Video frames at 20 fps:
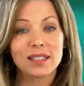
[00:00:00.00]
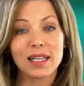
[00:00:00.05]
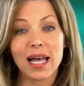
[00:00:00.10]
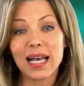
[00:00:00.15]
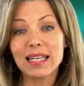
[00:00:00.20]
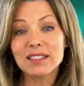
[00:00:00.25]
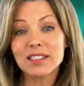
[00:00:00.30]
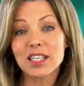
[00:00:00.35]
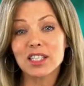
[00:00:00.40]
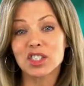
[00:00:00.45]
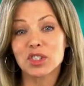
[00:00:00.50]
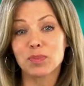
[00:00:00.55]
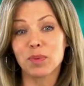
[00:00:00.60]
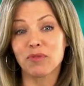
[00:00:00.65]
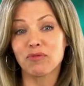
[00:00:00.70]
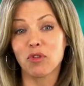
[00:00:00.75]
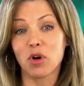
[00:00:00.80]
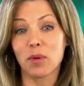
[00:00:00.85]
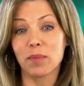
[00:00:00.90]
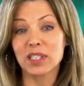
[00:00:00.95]
Classiest
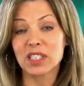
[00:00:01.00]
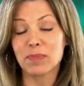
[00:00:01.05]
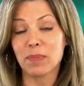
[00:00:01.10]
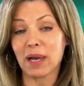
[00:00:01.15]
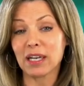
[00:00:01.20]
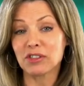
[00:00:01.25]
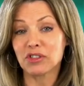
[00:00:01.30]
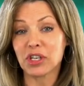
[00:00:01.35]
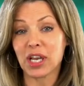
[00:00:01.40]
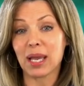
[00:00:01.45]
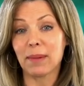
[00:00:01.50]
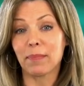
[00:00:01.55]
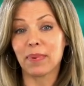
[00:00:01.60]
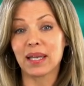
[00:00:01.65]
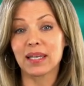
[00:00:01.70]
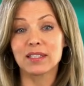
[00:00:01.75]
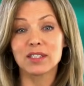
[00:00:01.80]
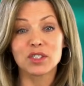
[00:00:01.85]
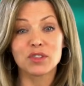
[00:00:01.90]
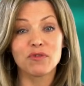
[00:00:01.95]
performance by
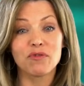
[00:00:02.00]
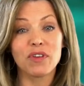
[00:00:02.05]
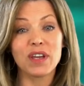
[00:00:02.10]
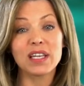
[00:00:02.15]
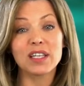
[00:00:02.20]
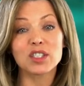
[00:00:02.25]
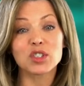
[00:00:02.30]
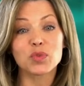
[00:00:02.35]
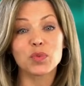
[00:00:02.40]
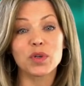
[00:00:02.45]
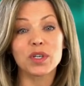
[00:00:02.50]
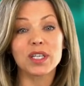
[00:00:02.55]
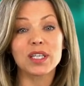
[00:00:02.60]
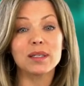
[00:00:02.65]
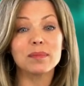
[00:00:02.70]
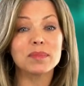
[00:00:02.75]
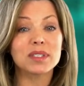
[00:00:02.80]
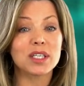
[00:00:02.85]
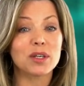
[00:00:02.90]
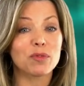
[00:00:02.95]
champions Venus
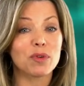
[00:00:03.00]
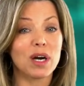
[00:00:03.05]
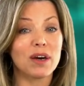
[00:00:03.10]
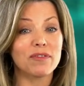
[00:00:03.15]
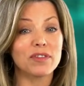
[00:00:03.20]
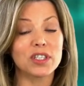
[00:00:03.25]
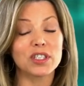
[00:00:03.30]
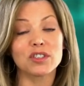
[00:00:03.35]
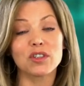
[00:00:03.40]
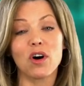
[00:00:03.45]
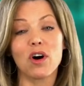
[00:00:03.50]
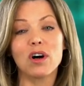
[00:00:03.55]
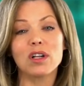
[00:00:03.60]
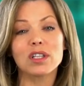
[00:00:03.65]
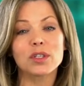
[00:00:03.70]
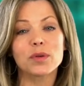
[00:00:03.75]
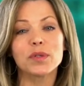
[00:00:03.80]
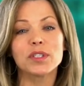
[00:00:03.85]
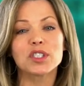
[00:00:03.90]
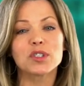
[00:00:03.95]
Williams and Rafa
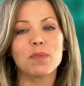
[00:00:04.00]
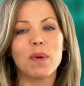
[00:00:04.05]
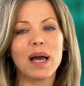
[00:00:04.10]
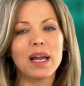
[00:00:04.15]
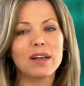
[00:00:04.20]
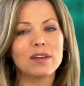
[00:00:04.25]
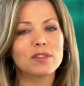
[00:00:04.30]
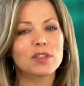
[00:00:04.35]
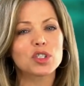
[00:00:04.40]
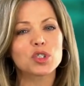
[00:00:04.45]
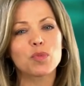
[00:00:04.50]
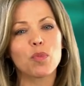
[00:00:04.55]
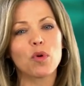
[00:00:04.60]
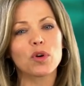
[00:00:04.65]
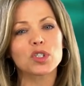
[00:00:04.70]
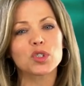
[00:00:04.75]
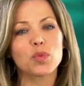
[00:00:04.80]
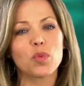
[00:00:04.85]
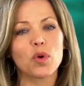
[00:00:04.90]
Nadal, who inspired the sports